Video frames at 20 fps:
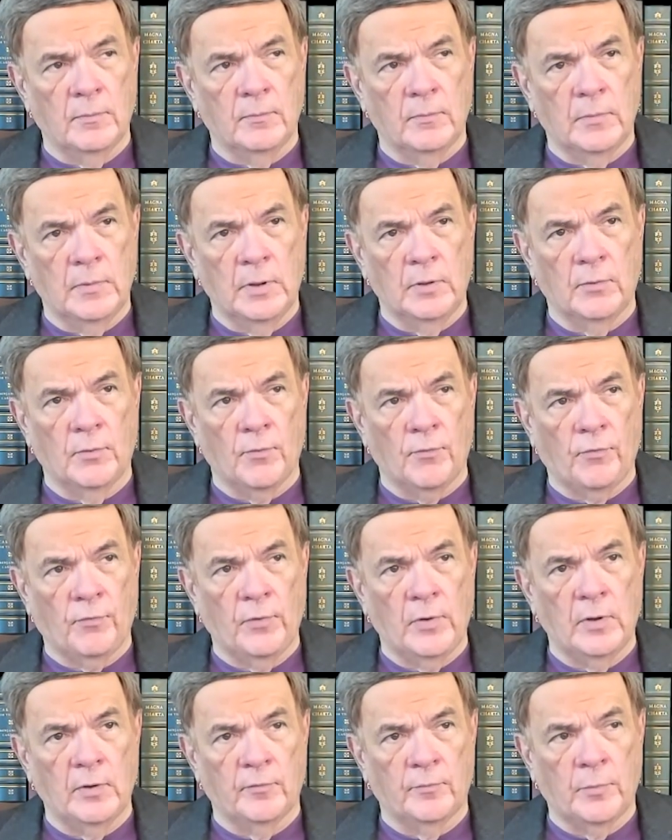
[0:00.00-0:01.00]
in her
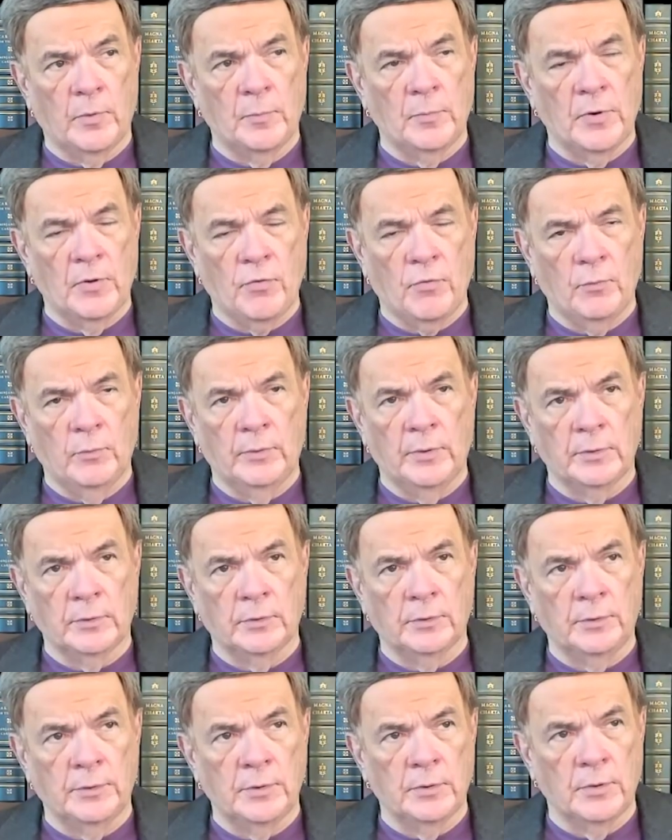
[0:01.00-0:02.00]
state of perpetual
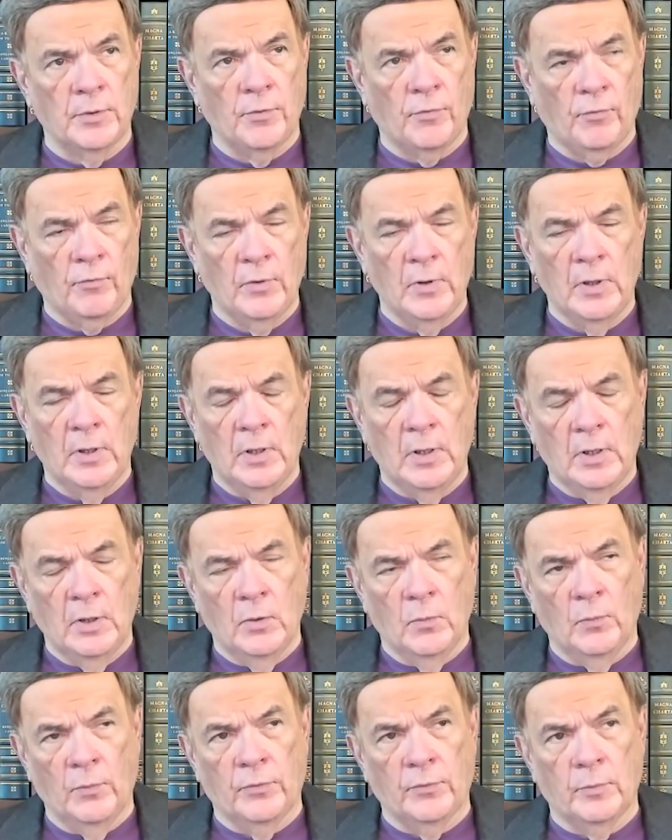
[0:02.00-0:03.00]
uncleanness
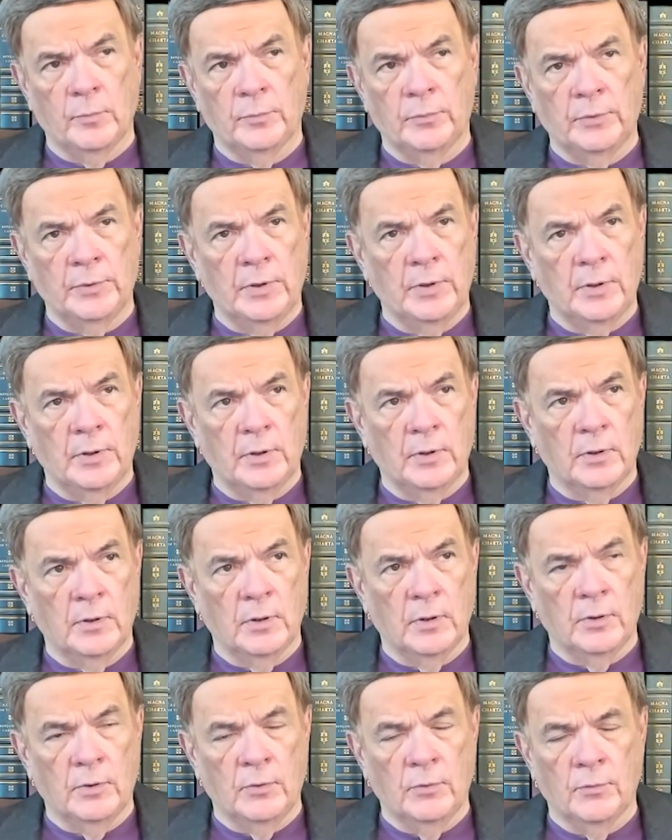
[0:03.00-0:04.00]
with her bleeding
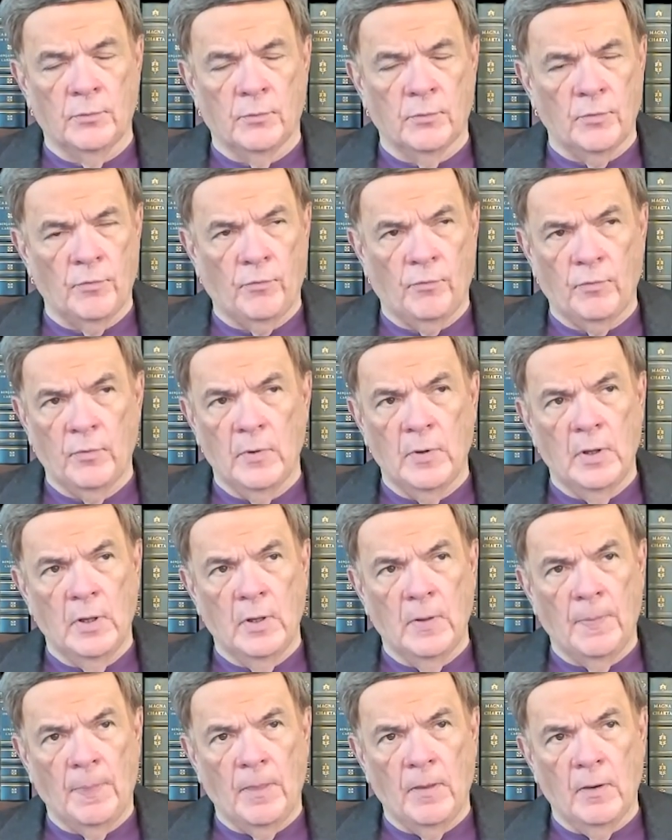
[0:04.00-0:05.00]
uterus,
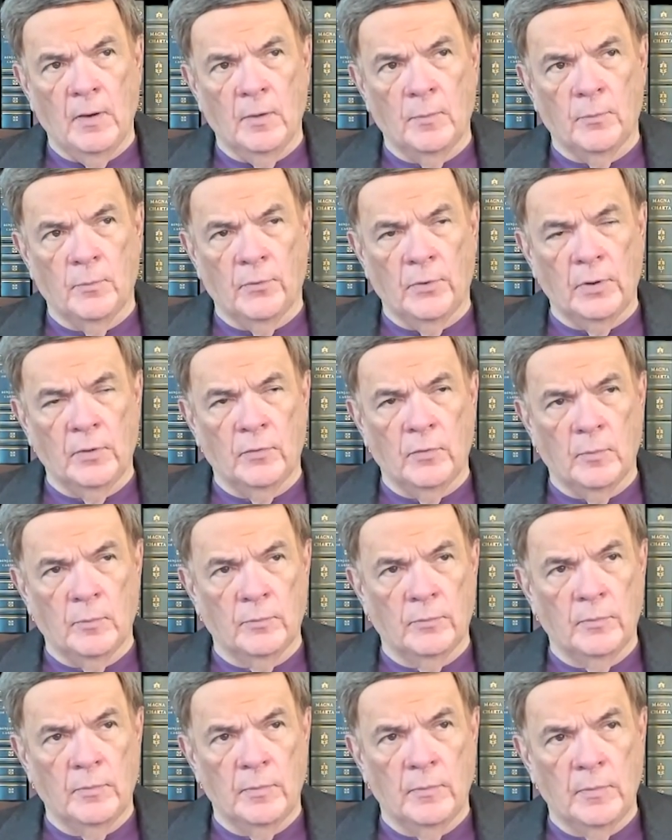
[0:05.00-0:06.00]
and bring them
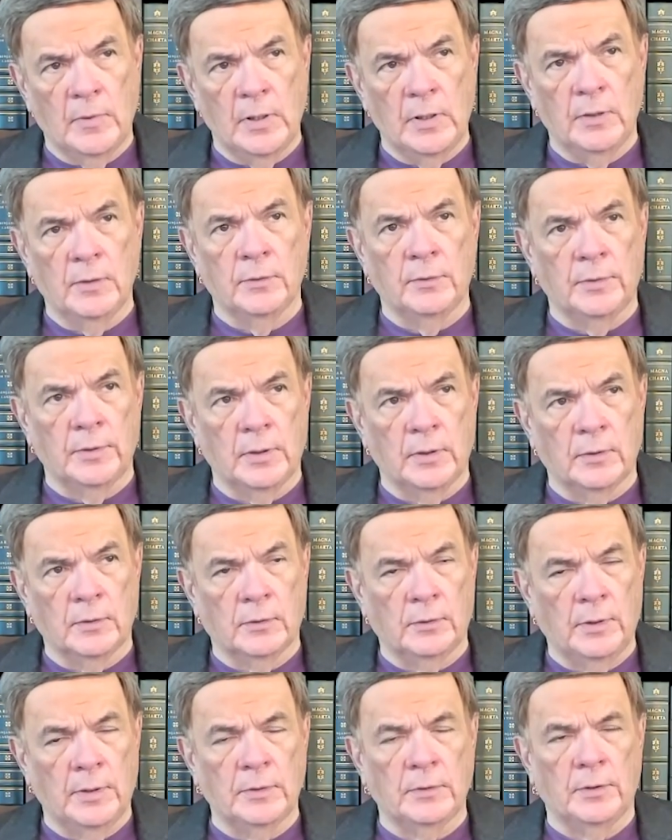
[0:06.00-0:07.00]
healing and
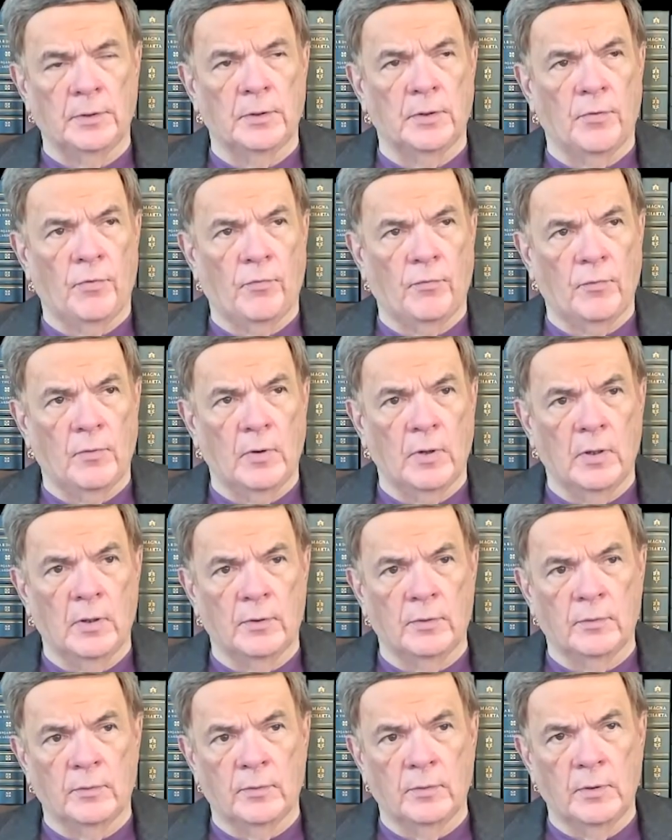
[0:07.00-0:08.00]
cleanliness,
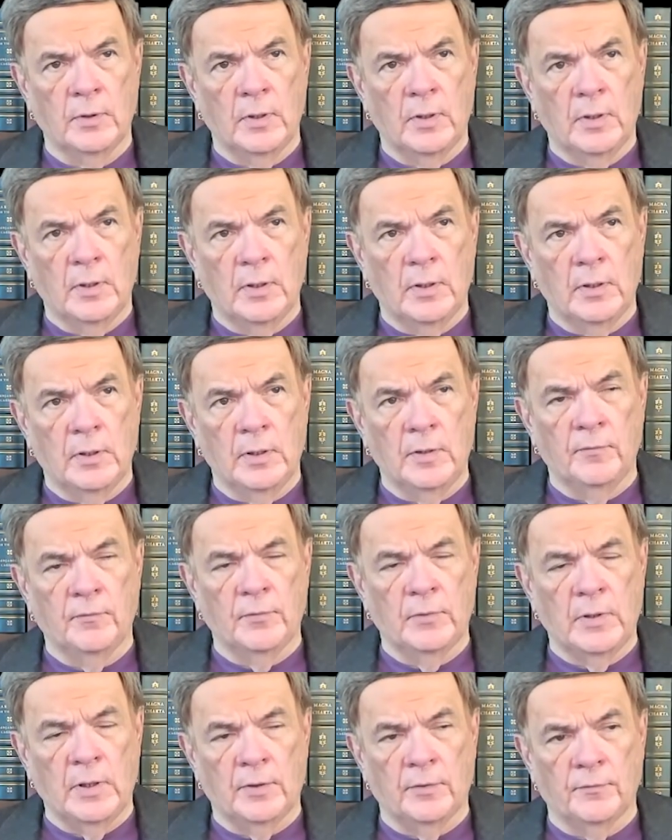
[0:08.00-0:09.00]
and
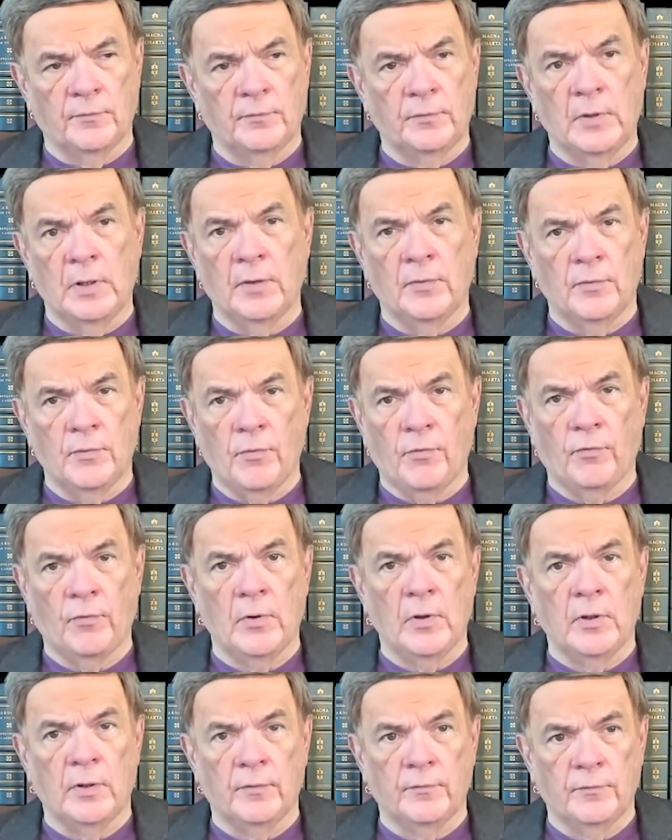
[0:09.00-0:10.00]
even out of death
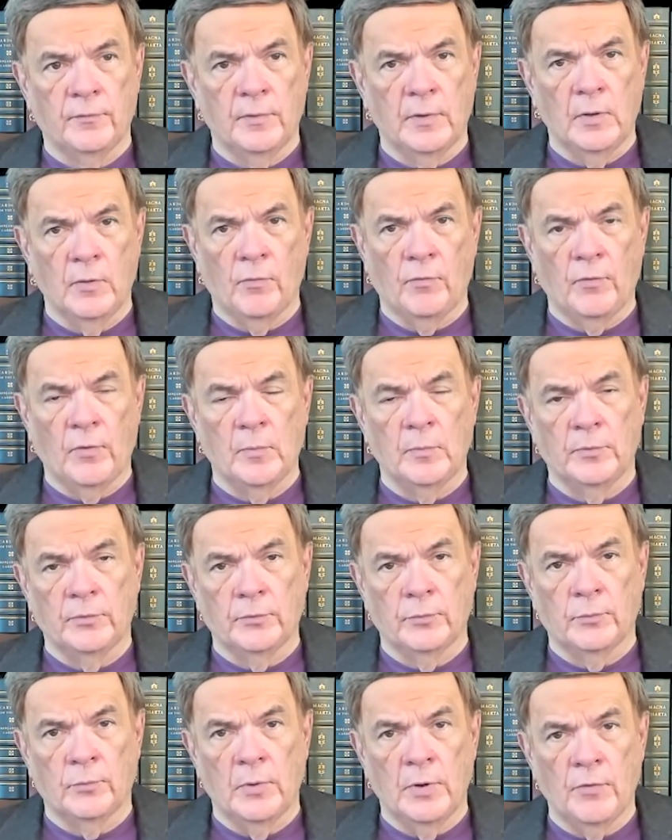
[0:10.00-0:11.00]
itself, he was able
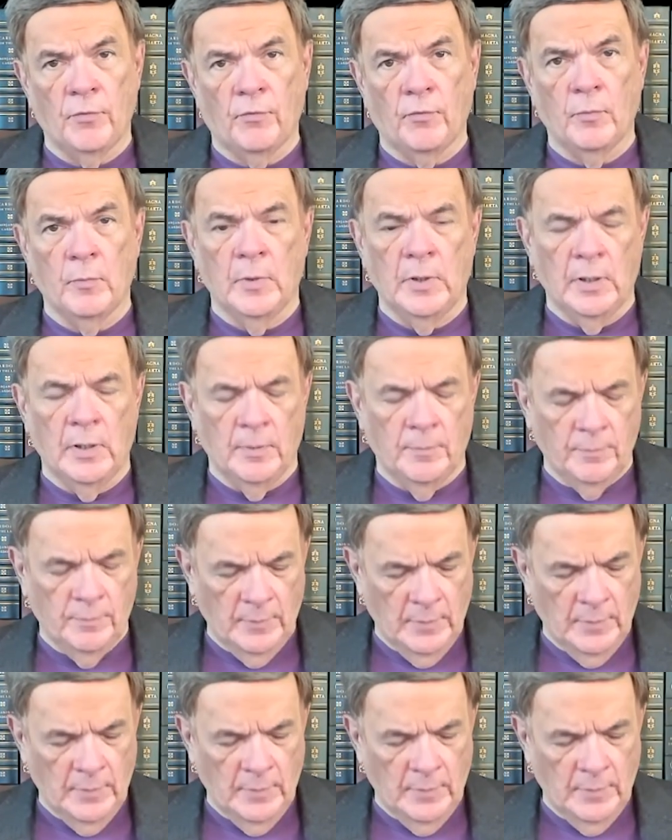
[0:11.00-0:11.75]
to raise them up.